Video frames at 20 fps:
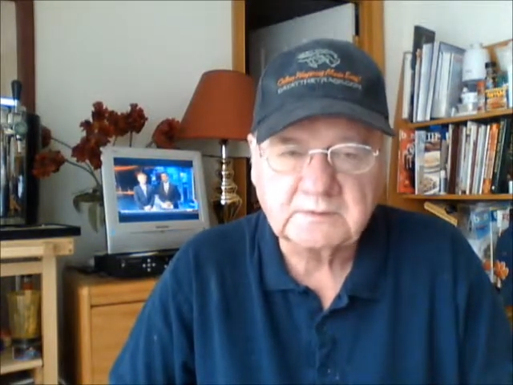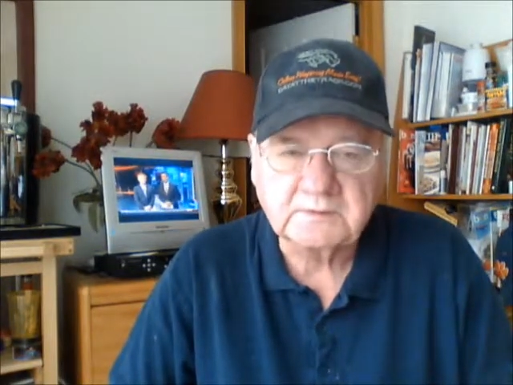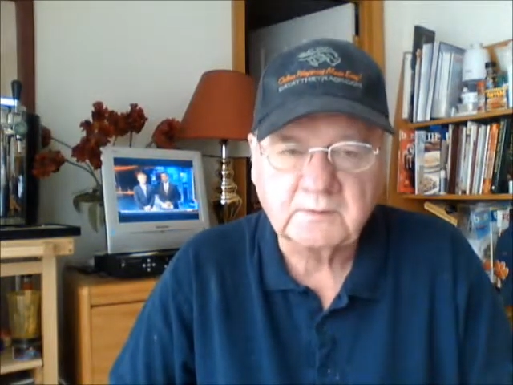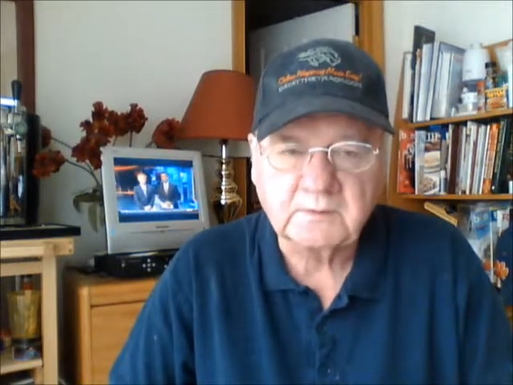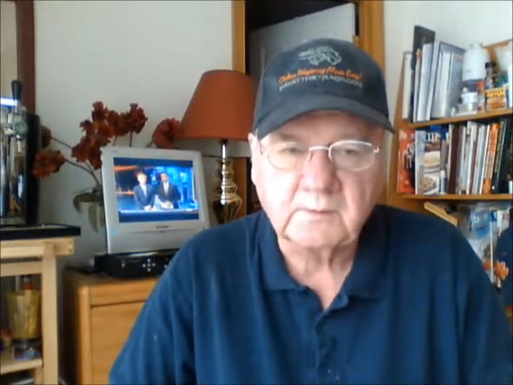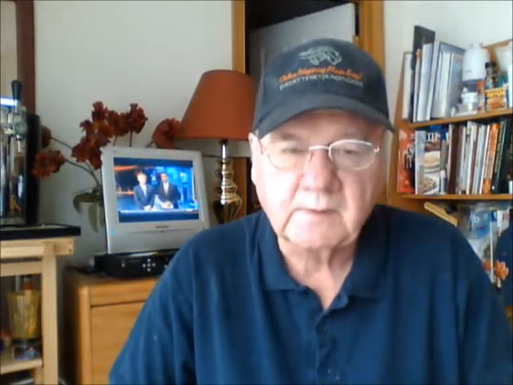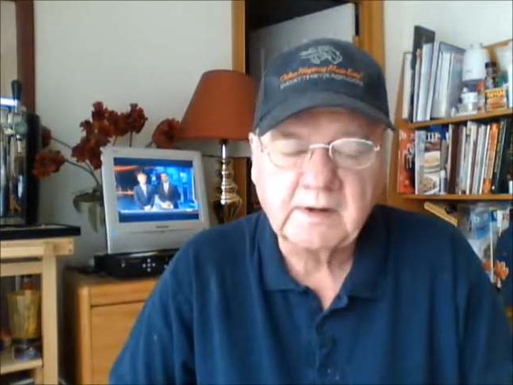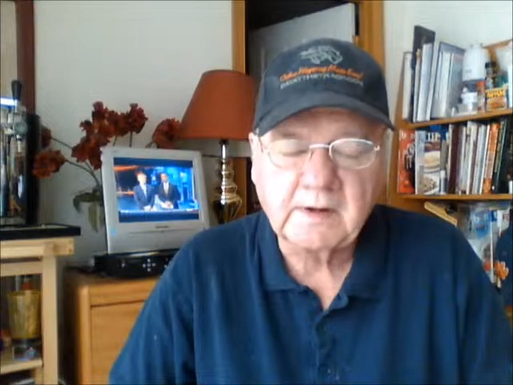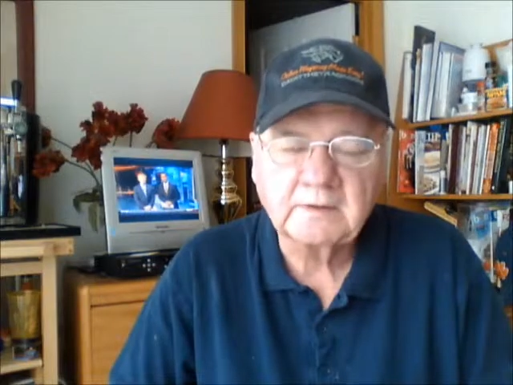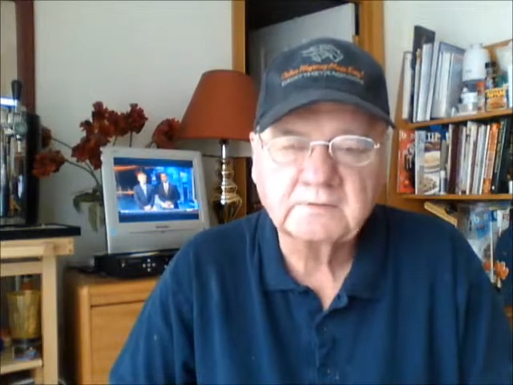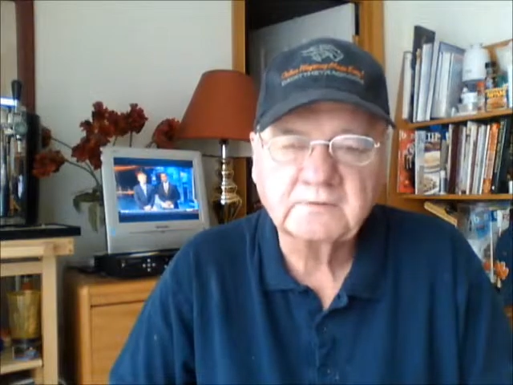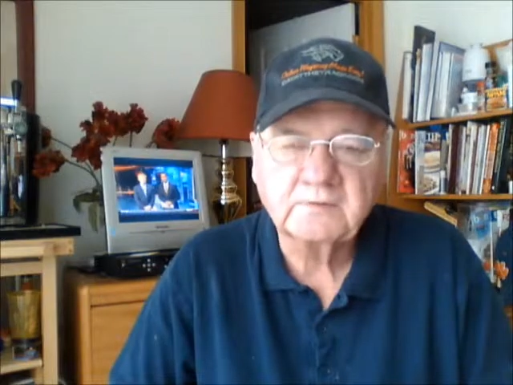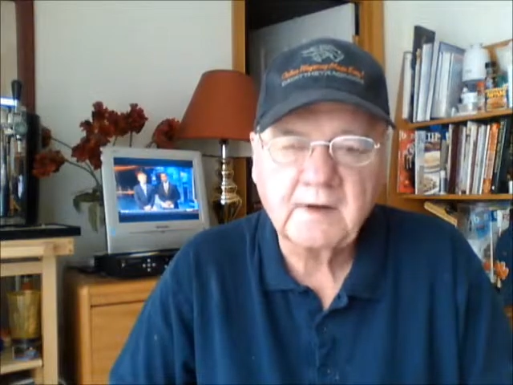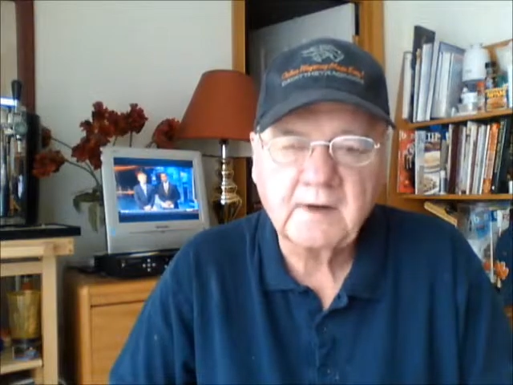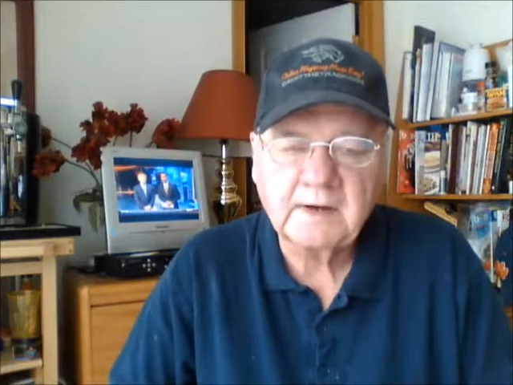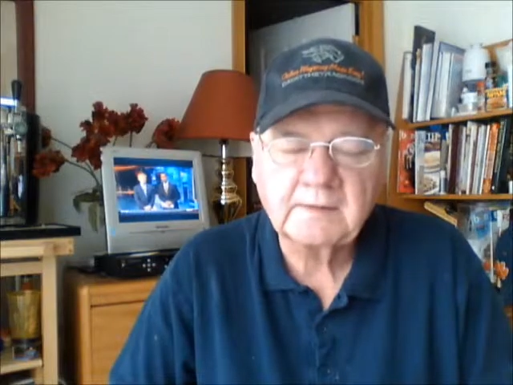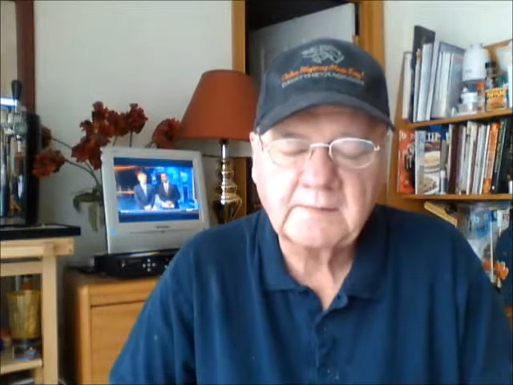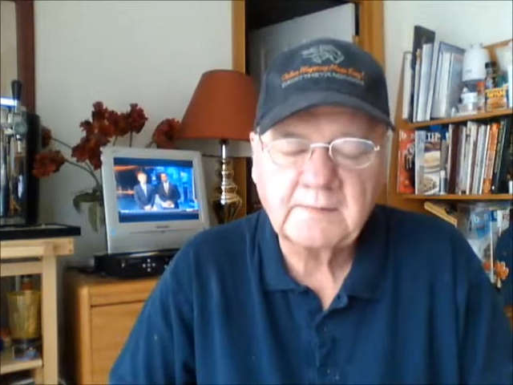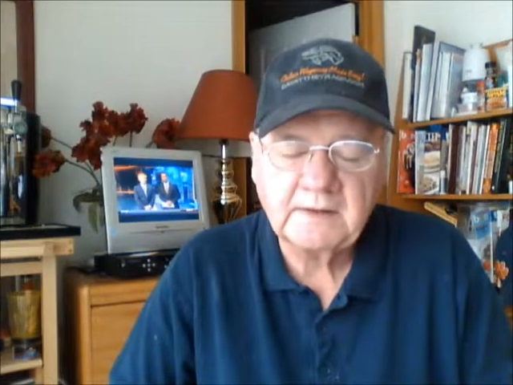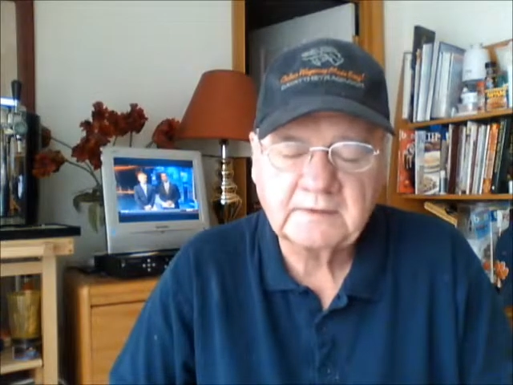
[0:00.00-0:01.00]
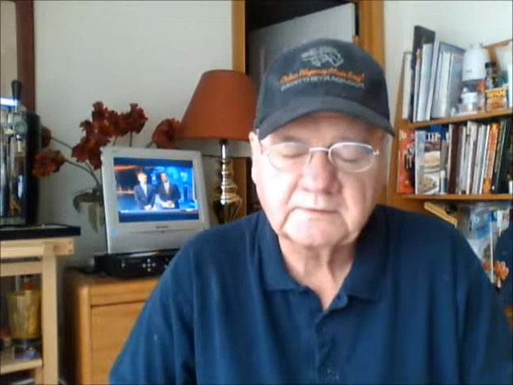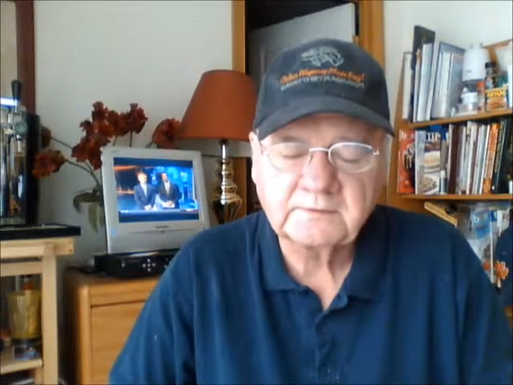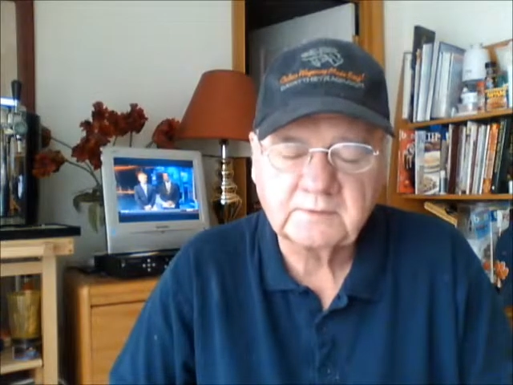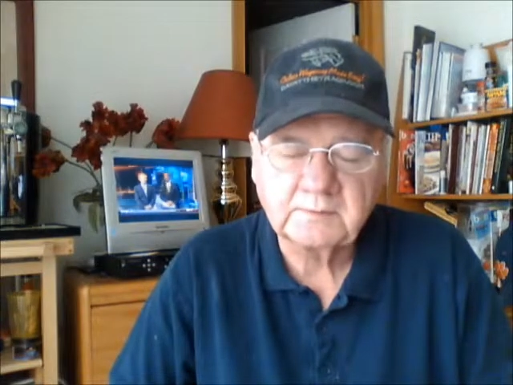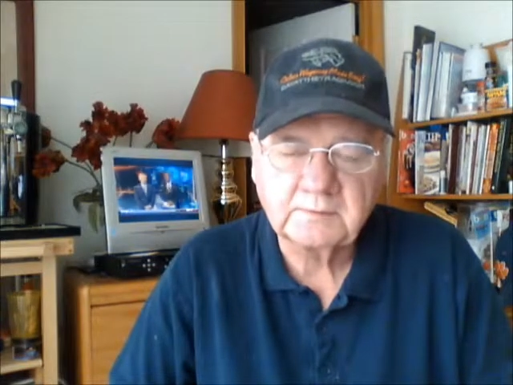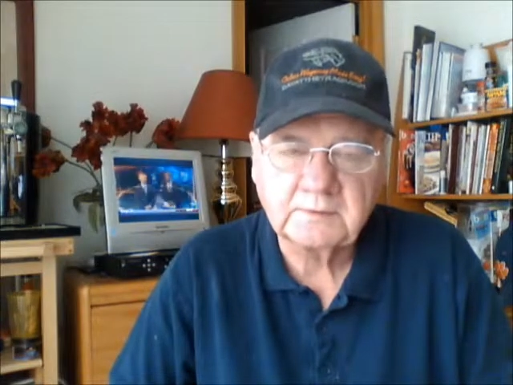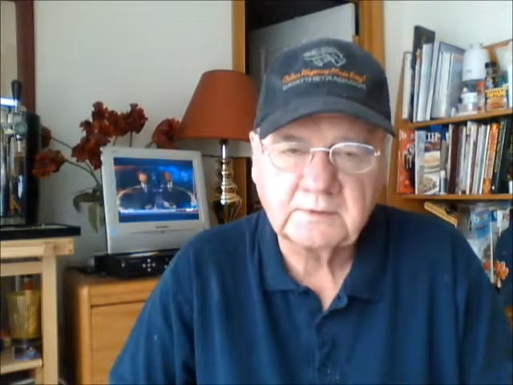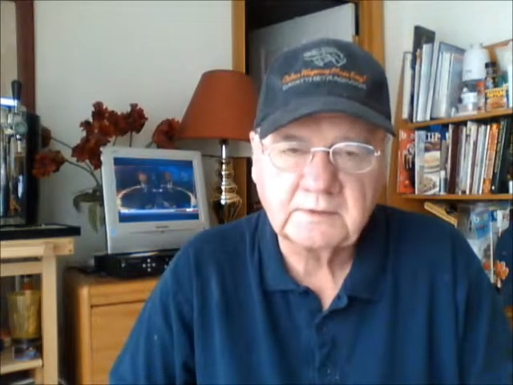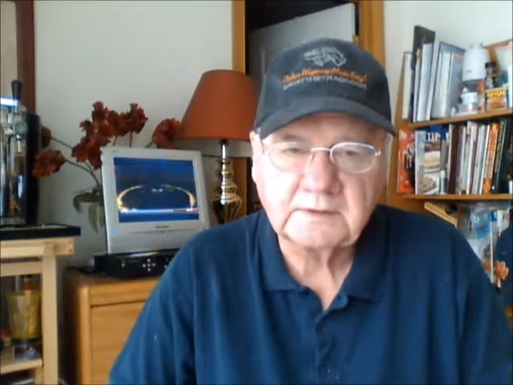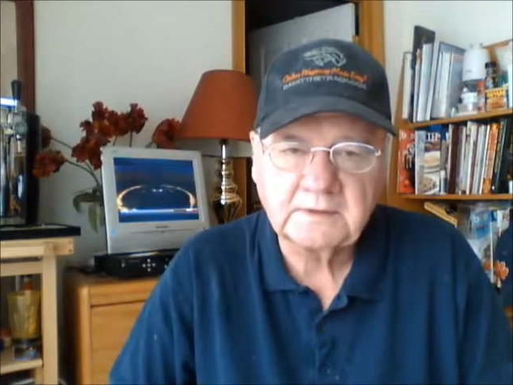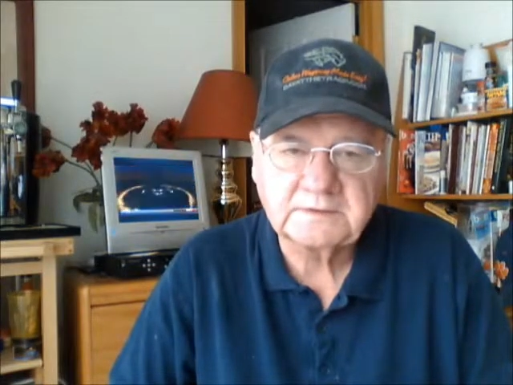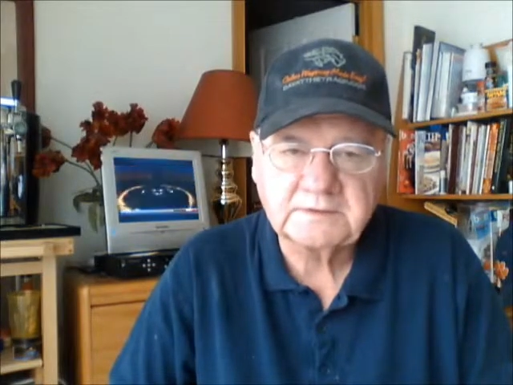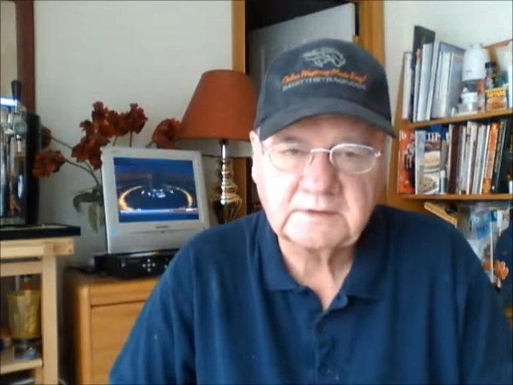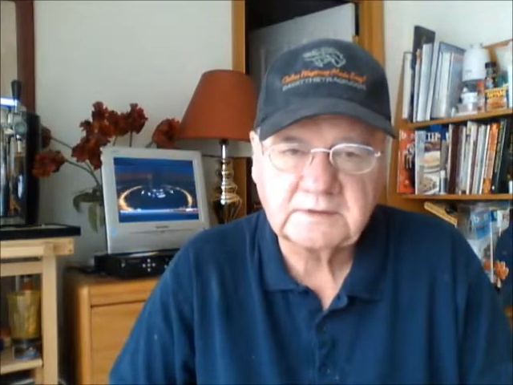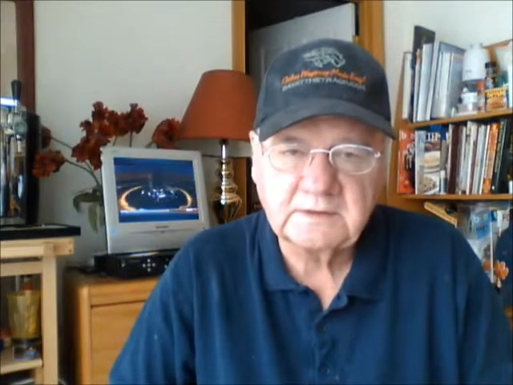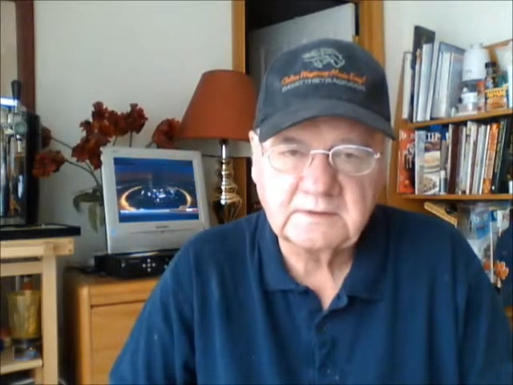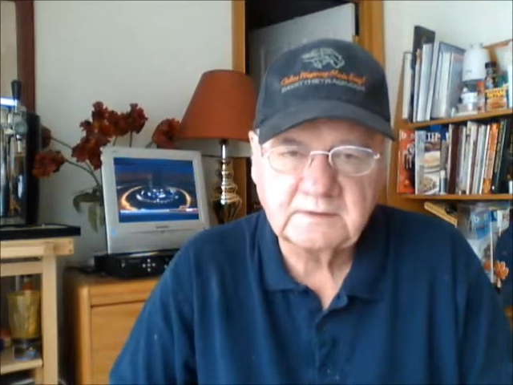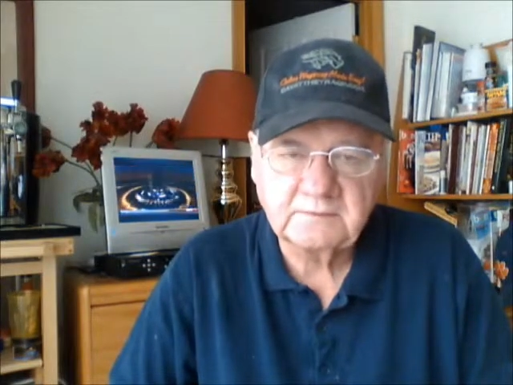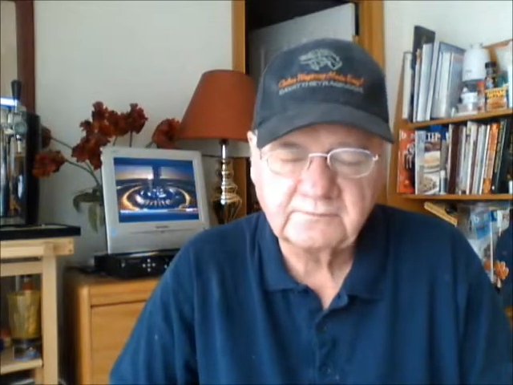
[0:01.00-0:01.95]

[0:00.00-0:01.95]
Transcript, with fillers: is a rare Trackmaster Plus